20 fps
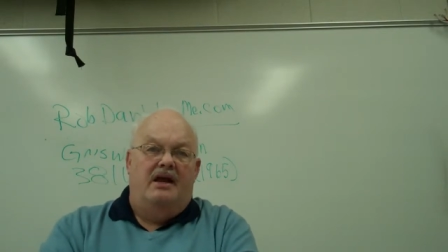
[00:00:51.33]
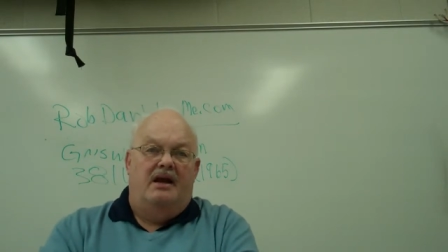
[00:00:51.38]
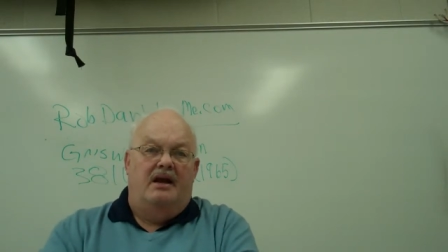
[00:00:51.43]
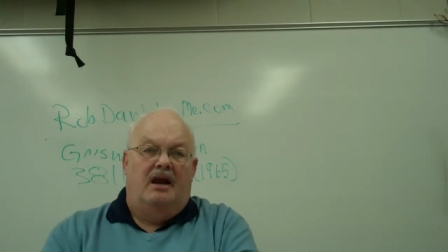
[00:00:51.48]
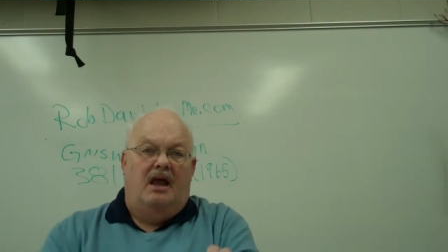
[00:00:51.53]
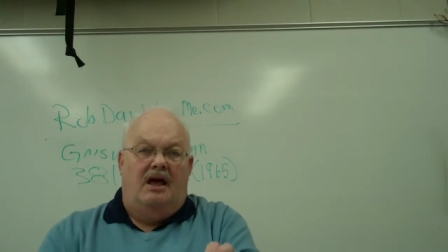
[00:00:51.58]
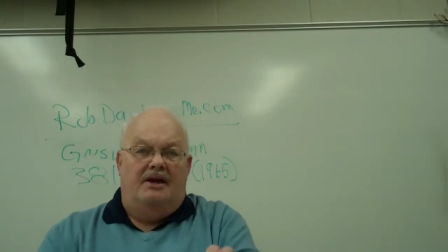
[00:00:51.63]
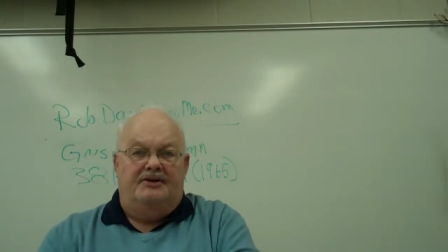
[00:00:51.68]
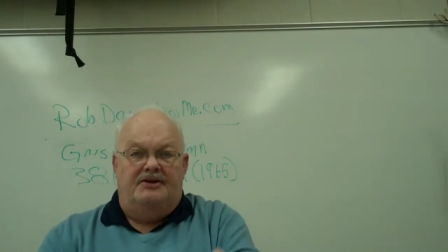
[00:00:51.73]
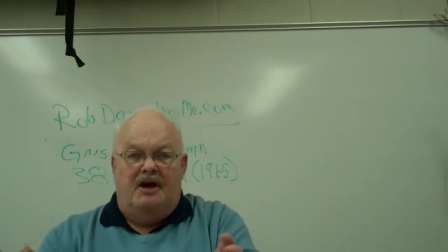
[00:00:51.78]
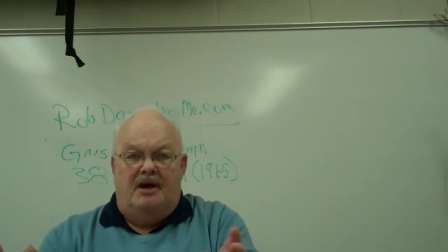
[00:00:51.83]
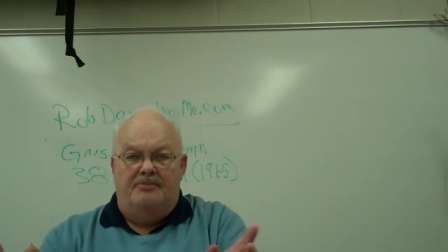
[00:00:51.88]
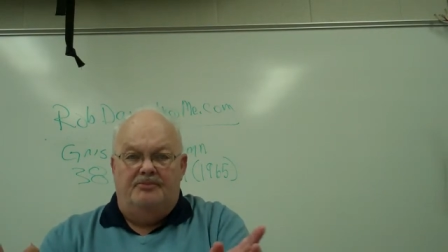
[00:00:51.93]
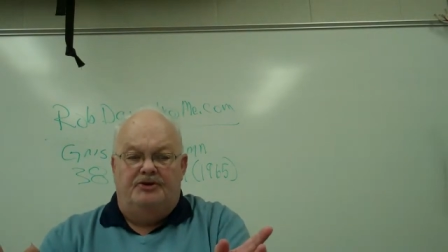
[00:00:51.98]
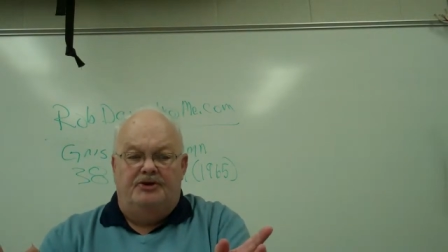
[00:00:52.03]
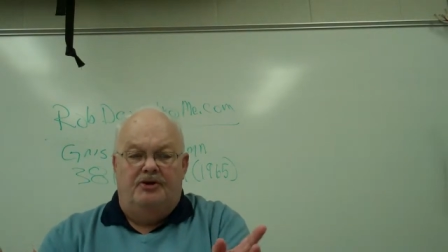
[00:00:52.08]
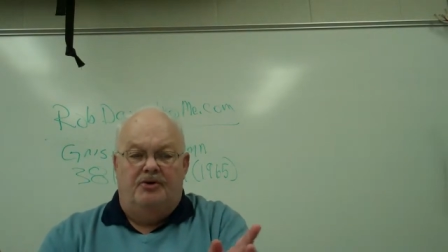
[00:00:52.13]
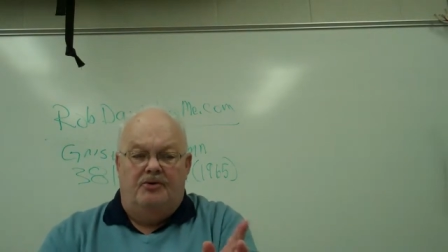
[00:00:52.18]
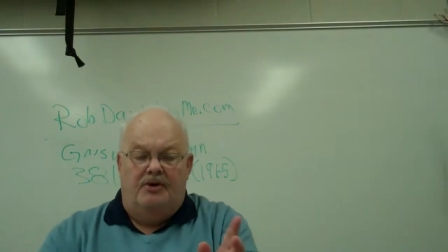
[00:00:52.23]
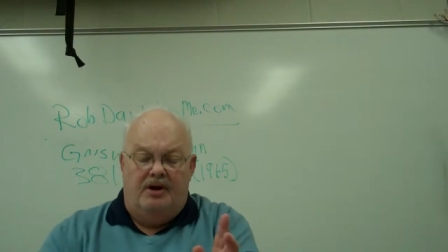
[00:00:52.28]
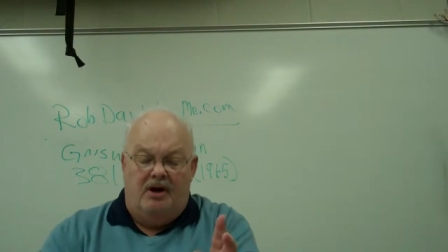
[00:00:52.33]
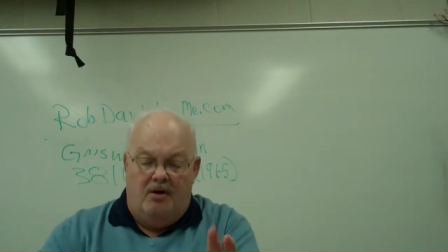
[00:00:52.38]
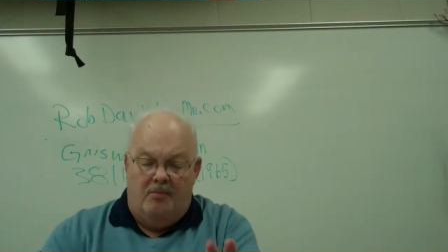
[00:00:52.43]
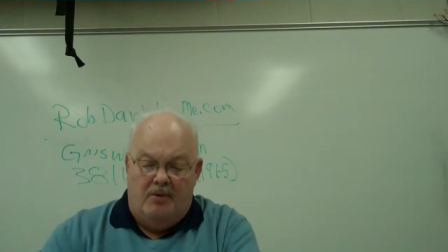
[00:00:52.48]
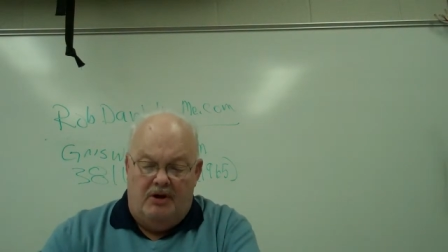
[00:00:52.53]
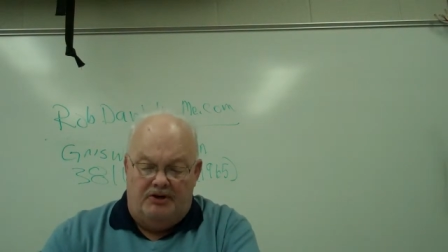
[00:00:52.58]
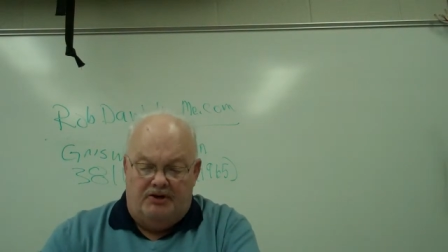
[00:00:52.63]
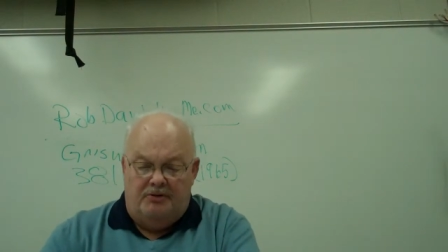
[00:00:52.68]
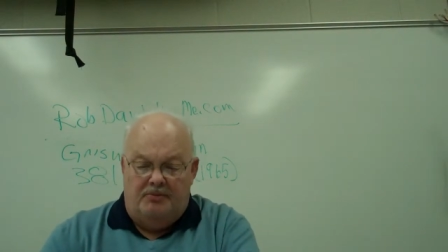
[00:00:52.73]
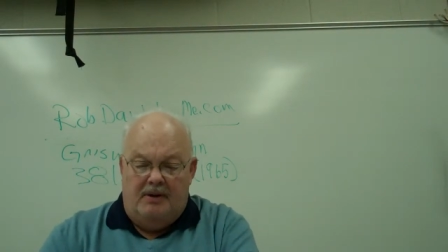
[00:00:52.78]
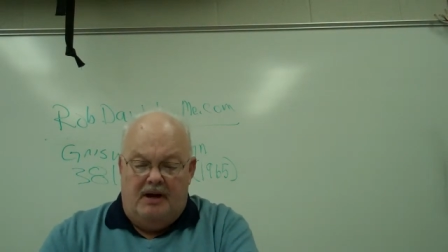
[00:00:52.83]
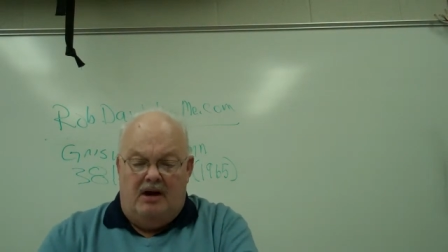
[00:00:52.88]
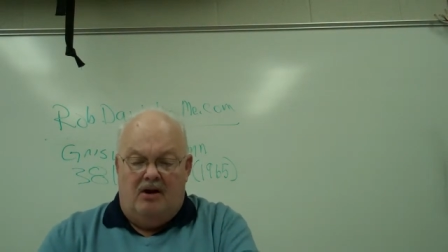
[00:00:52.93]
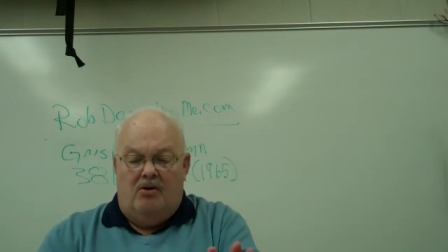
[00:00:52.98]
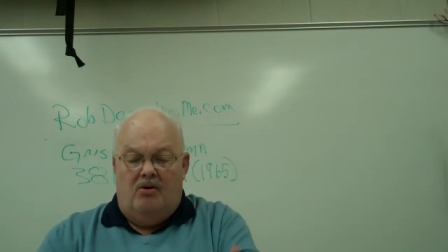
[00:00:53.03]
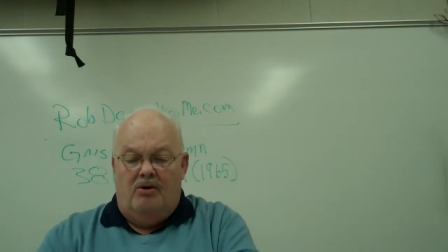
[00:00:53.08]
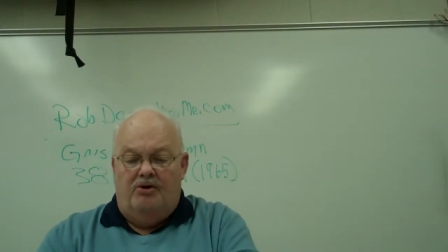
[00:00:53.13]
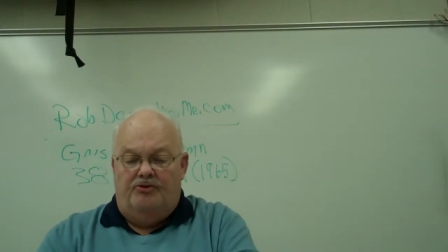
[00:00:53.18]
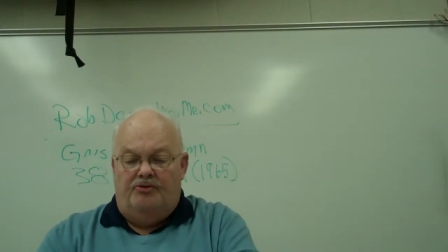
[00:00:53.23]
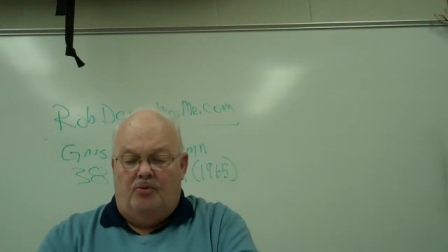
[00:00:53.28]
And a lot of times you don't hear much
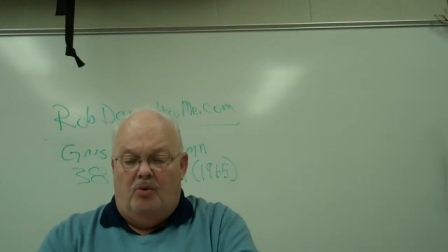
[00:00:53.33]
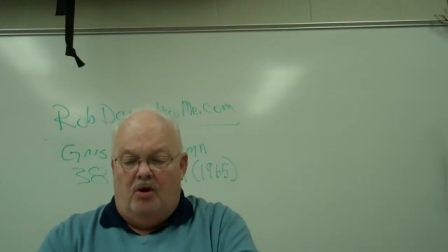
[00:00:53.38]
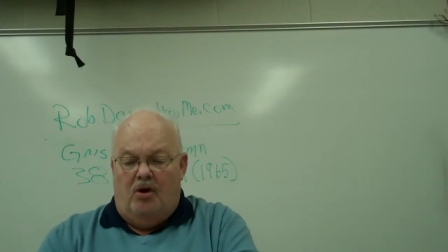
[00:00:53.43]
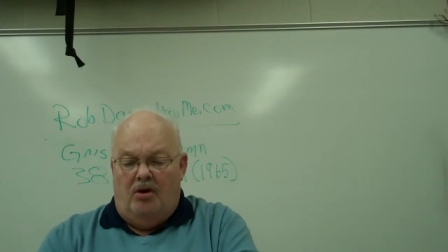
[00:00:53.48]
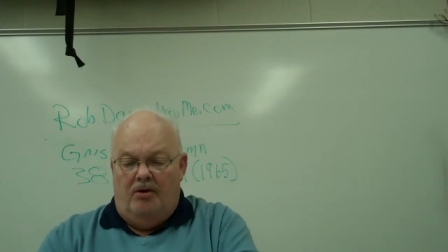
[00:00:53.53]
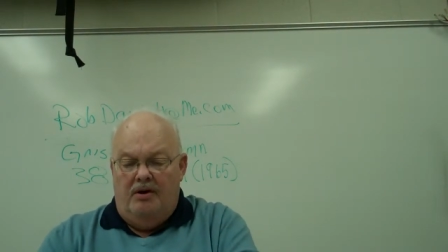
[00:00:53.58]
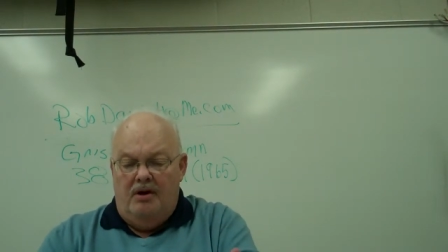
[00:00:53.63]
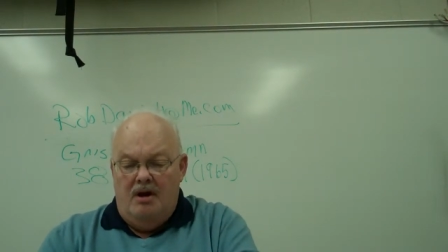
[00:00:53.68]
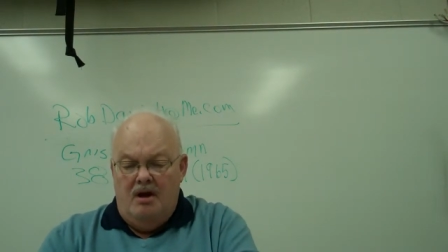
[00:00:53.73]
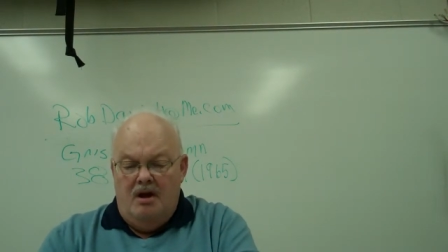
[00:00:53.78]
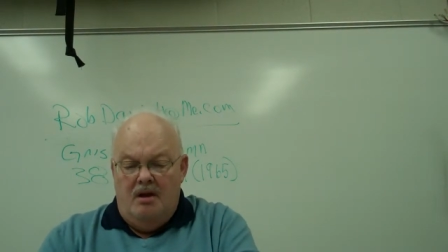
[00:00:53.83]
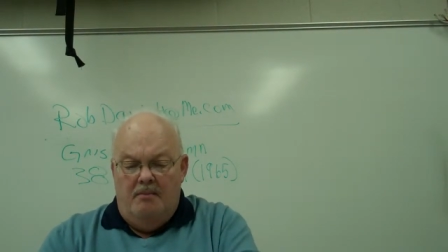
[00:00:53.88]
about Griswold,